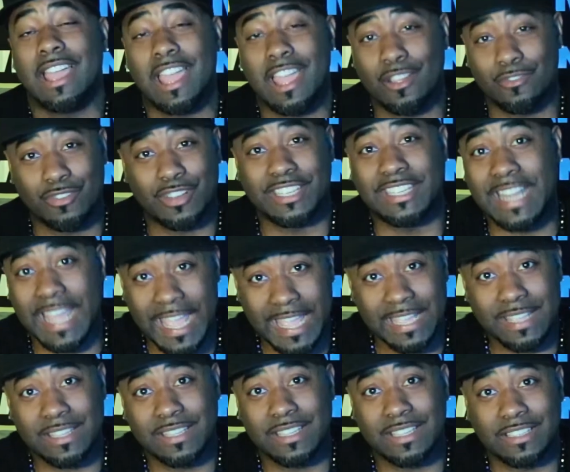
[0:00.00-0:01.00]
every
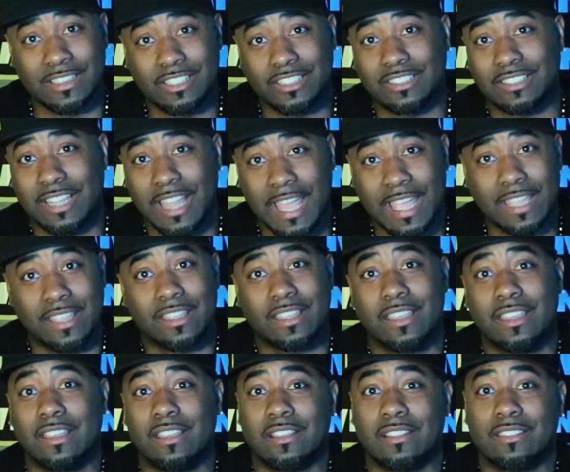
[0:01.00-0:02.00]
day. It looked like
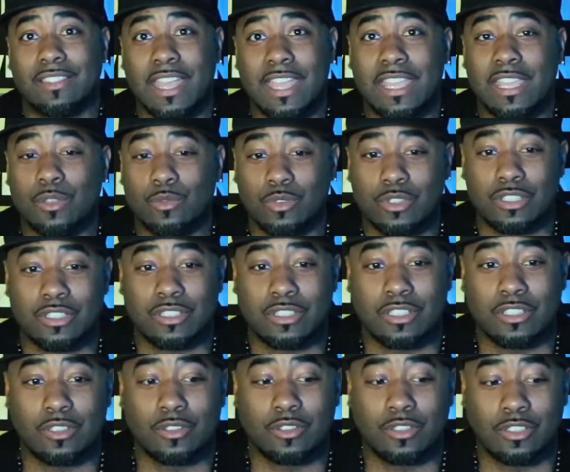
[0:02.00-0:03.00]
that he
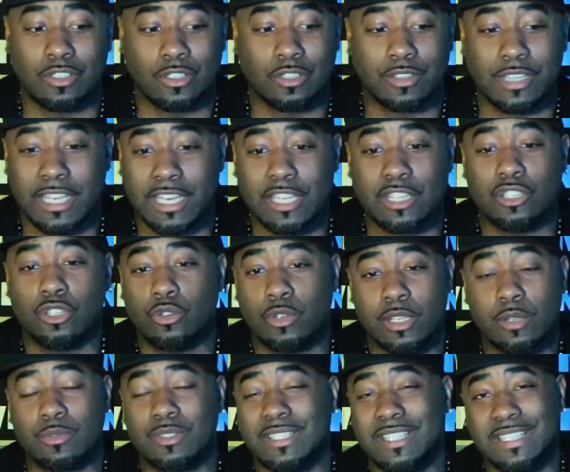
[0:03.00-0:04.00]
was, that he knew
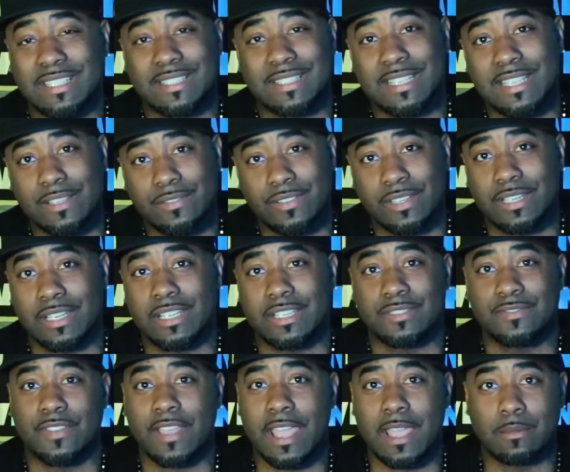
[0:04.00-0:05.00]
he was deceiving his
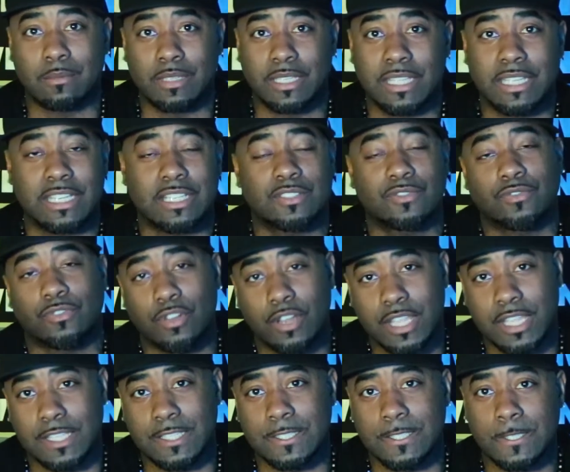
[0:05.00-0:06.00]
family and his
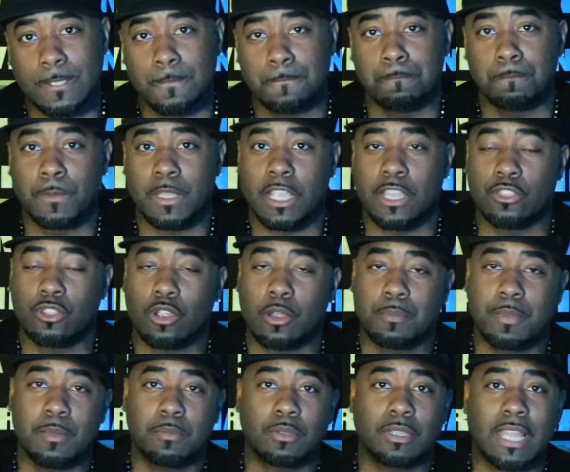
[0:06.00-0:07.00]
friends. And there are
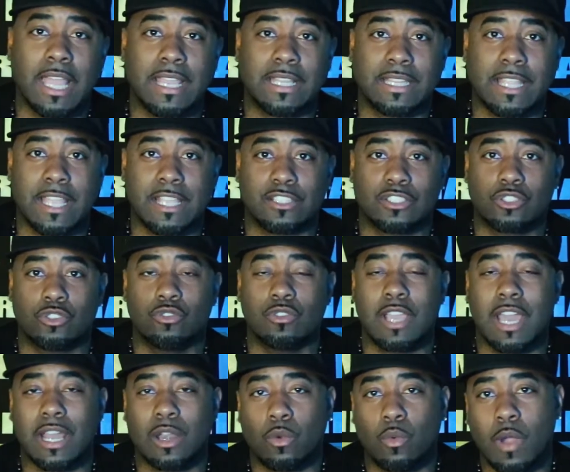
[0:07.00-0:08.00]
people like that. So you
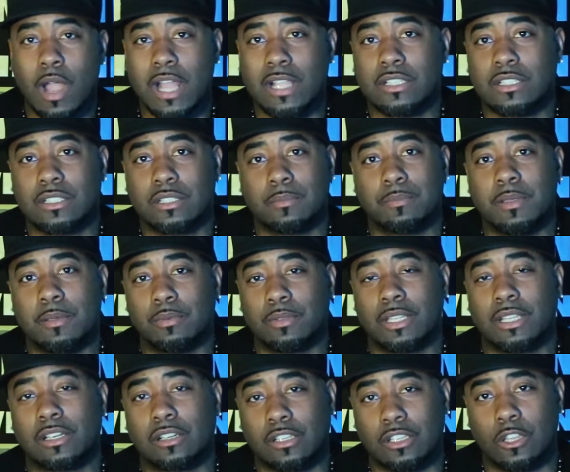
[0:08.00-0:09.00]
got to watch the people
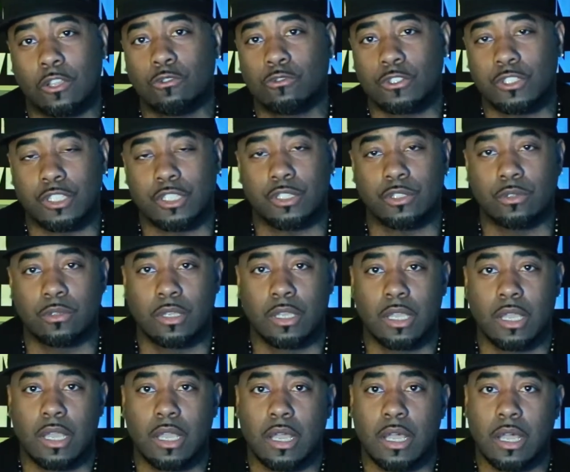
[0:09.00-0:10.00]
that are close to you,
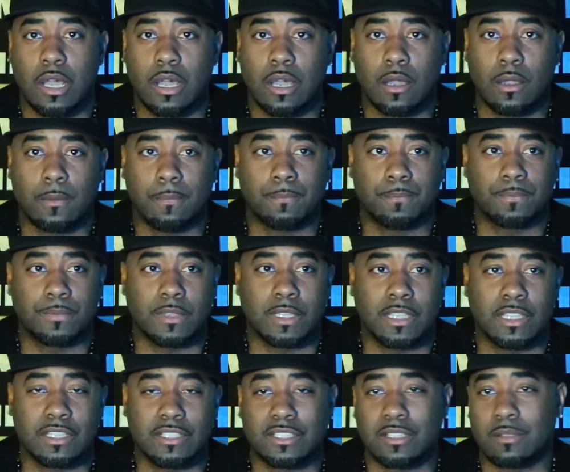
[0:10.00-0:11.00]
because